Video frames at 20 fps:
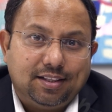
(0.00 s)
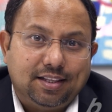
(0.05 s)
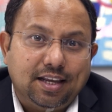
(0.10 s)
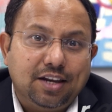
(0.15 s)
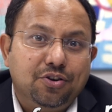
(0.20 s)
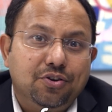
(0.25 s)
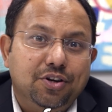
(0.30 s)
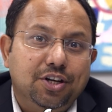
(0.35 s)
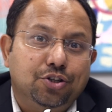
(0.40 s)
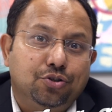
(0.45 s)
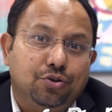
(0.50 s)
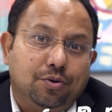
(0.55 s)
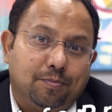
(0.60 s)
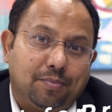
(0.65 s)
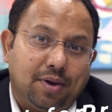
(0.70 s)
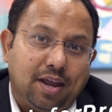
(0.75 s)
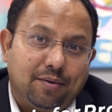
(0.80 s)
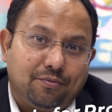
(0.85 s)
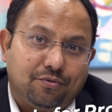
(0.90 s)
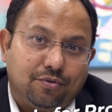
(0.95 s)
Then you need to
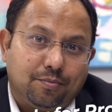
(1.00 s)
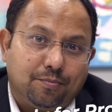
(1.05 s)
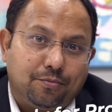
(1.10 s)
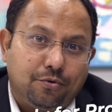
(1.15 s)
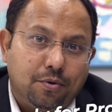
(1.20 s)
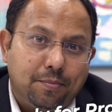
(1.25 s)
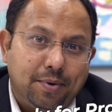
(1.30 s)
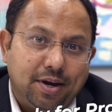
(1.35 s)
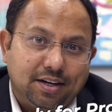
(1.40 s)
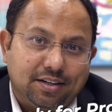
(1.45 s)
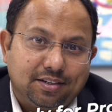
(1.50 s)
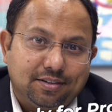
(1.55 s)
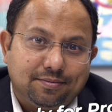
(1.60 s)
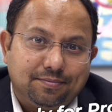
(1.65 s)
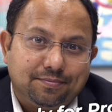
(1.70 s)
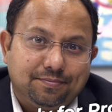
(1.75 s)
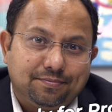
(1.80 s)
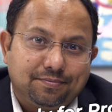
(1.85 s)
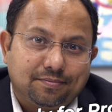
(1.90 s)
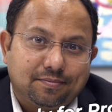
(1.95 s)
apply for probate.
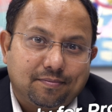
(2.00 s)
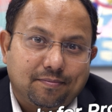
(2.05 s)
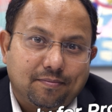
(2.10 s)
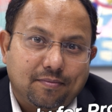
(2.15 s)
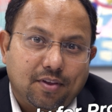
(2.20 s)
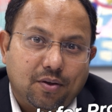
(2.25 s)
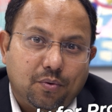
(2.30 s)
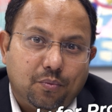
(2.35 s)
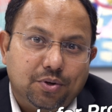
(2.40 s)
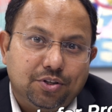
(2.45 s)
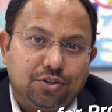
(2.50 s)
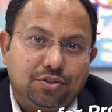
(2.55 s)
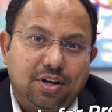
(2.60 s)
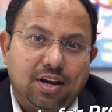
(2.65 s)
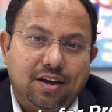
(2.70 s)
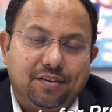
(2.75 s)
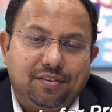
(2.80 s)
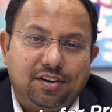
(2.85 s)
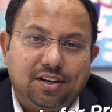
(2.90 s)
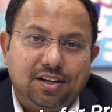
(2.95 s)
Once you
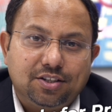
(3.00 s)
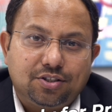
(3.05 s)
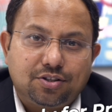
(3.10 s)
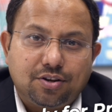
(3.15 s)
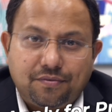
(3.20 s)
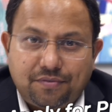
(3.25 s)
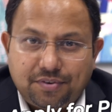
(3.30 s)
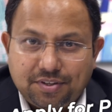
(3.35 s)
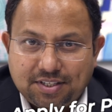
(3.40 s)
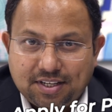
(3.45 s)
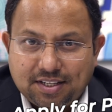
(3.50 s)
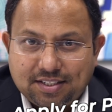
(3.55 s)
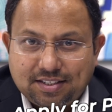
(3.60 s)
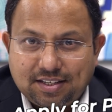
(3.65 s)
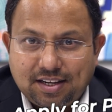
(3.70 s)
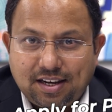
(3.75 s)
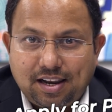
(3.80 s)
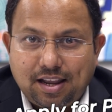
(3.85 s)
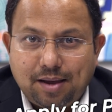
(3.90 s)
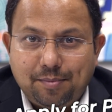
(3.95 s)
have a list of assets
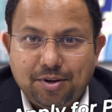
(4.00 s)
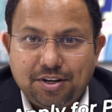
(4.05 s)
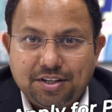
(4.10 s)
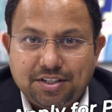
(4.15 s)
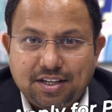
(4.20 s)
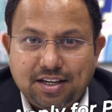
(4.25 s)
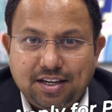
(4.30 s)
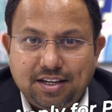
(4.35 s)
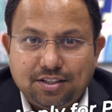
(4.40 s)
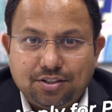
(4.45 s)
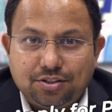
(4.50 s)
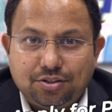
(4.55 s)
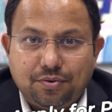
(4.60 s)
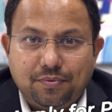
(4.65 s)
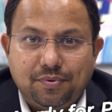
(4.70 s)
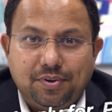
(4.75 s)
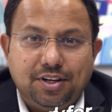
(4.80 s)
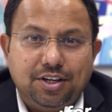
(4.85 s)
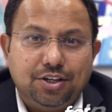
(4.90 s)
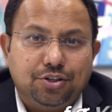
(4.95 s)
and liabilities, you
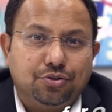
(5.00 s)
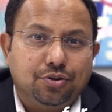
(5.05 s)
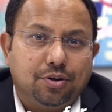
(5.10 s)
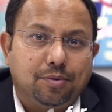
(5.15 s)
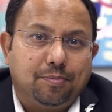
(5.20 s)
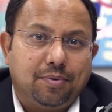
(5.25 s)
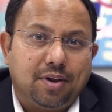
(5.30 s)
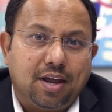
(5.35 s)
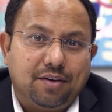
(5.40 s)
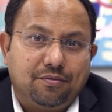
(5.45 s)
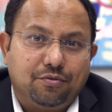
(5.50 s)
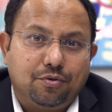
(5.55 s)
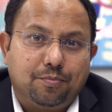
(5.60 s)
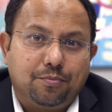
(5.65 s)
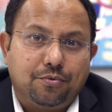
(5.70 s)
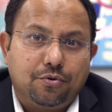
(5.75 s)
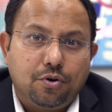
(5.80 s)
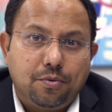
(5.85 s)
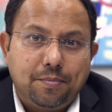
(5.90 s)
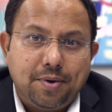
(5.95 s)
will need to apply for
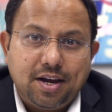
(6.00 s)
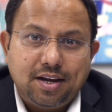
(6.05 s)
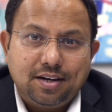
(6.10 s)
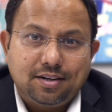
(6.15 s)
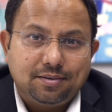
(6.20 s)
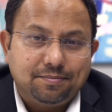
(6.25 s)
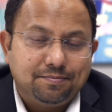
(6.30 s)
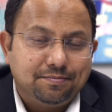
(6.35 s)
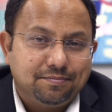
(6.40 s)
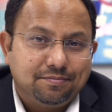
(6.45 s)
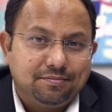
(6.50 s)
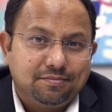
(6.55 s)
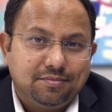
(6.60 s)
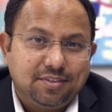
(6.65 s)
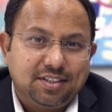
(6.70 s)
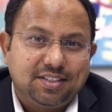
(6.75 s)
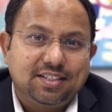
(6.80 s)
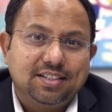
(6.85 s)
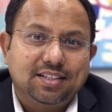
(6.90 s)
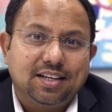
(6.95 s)
probate.
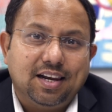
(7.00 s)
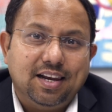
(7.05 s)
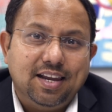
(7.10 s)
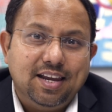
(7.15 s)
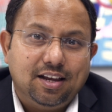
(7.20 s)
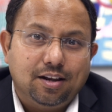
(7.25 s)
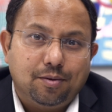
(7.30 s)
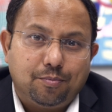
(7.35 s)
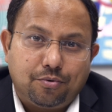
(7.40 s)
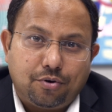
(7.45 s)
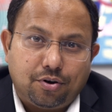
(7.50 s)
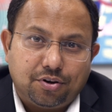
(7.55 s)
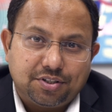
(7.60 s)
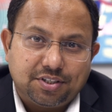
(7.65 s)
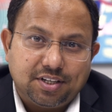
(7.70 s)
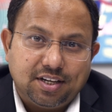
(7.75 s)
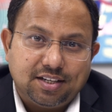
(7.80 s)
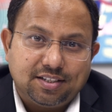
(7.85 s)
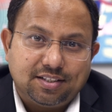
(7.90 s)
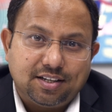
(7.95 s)
This is a legal
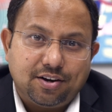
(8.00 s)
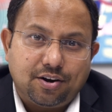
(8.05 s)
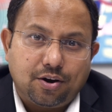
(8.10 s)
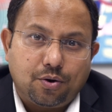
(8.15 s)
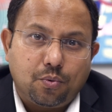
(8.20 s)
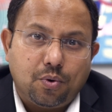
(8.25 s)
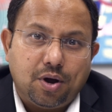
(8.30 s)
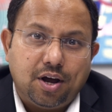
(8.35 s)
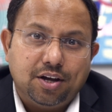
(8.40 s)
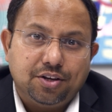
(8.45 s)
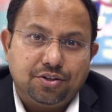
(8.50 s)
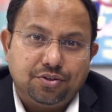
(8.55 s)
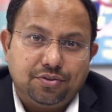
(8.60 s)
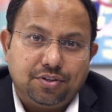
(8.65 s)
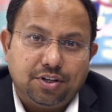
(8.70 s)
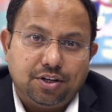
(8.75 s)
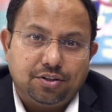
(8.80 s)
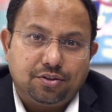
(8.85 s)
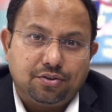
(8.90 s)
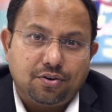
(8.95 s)
process that requires you
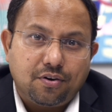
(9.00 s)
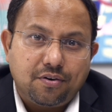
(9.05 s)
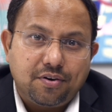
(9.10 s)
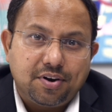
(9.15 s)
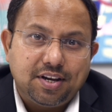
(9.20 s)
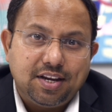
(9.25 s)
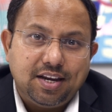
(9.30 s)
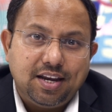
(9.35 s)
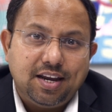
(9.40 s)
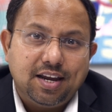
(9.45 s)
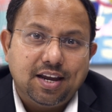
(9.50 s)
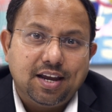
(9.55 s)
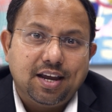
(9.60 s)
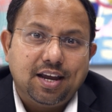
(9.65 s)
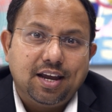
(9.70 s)
the authority